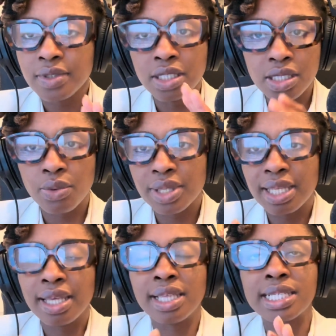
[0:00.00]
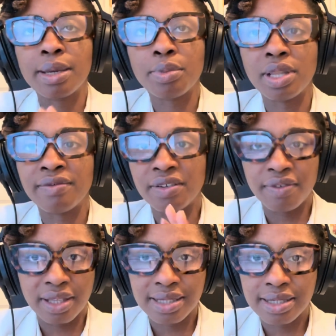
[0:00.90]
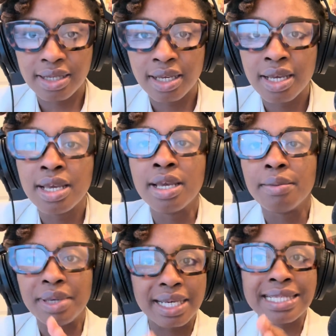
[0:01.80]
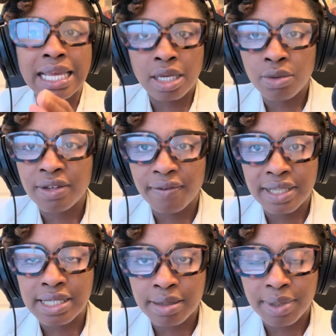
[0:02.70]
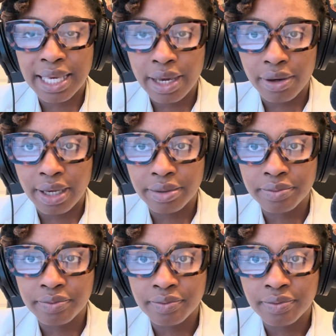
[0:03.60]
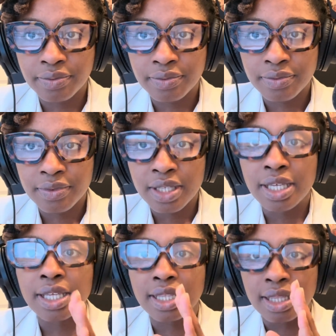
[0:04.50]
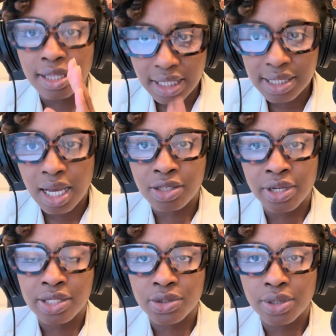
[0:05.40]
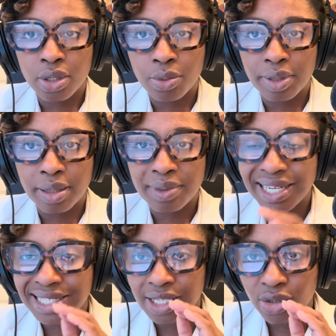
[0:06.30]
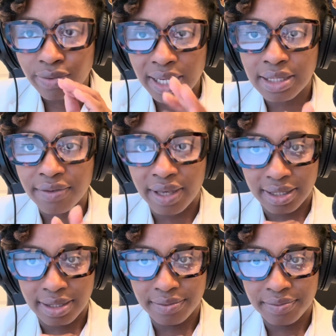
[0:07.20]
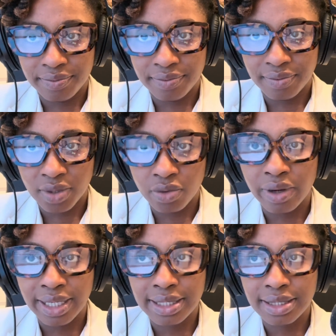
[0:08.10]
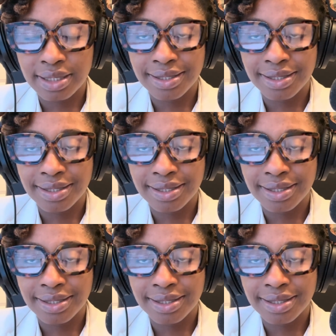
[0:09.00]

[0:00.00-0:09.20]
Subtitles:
So in the example of defense, because I know defense is a big area, these contracts are going to open up. That is a direct effect, right?